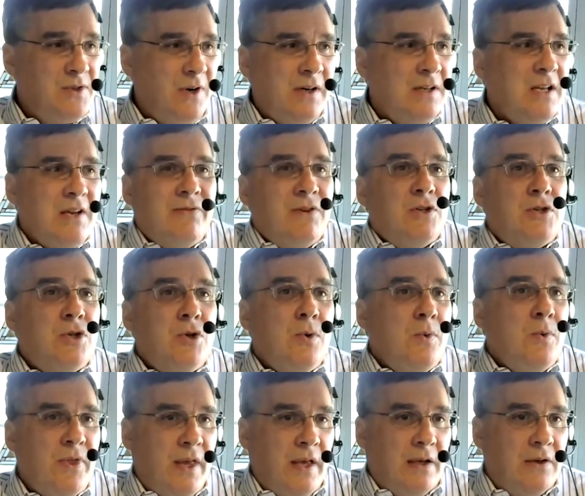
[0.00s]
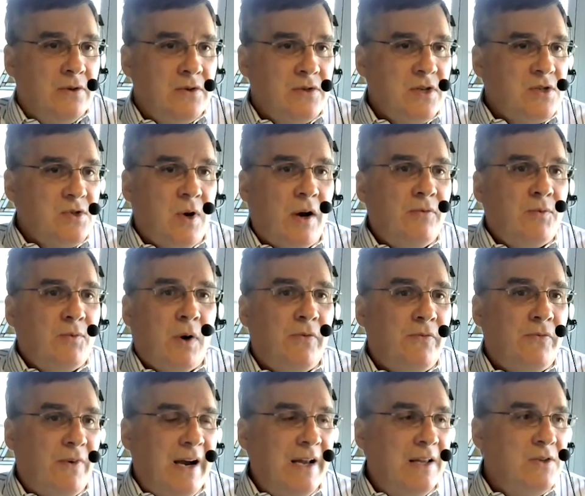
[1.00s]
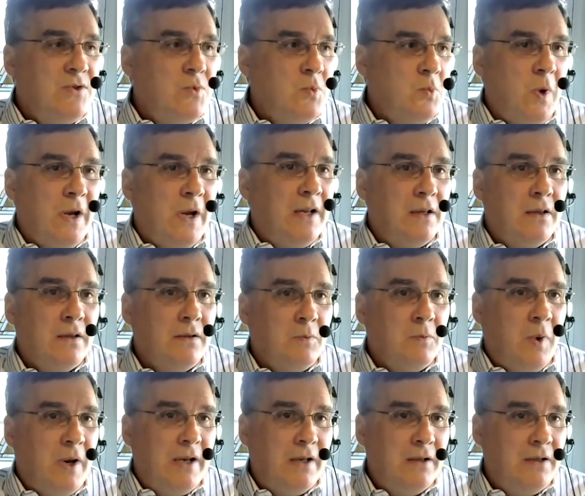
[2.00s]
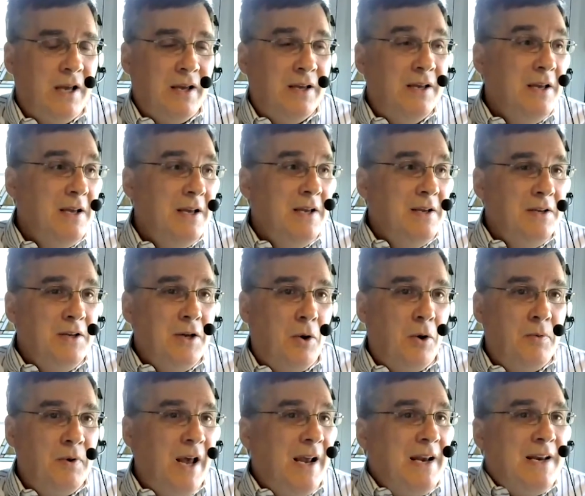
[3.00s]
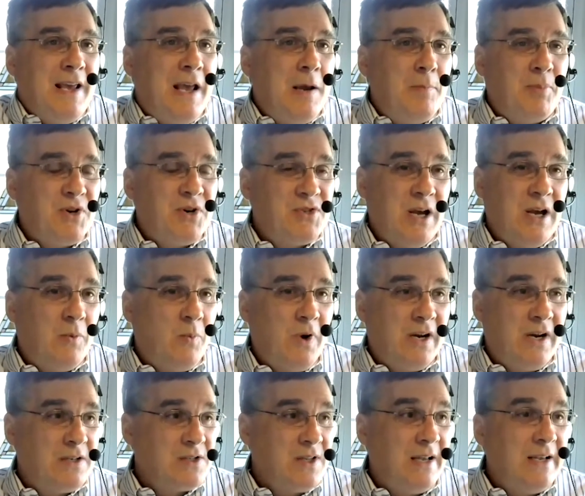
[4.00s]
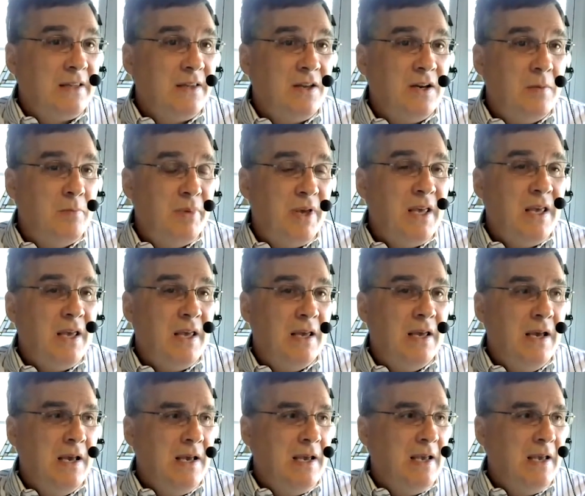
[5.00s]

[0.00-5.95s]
There aren't even 2 things. The software finds what it 98% what it's likely to be,